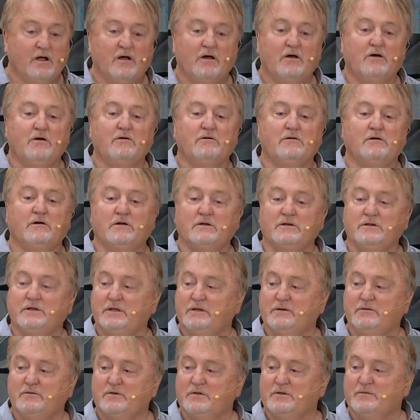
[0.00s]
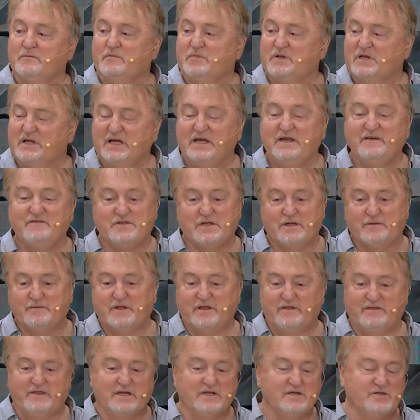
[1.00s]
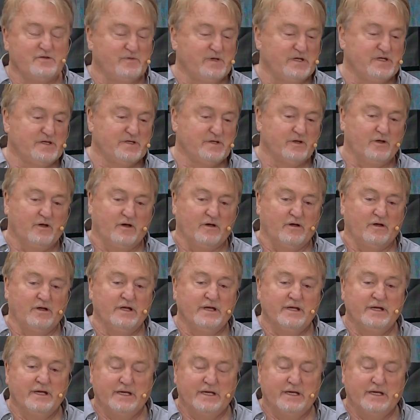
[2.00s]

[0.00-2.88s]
oh, you wouldn't believe some of the things we saw